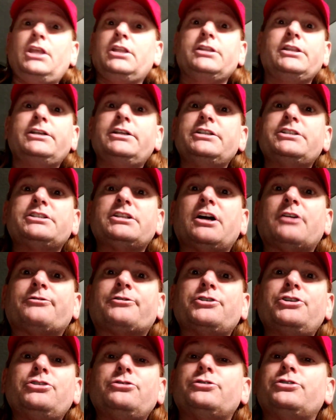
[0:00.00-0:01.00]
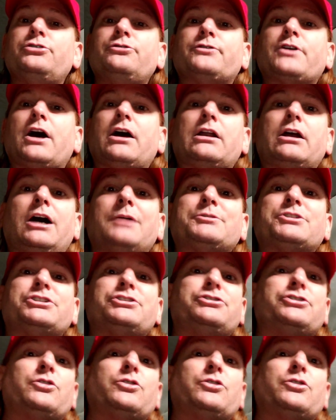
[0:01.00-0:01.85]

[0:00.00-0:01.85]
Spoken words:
then it's not for you, and you've got options.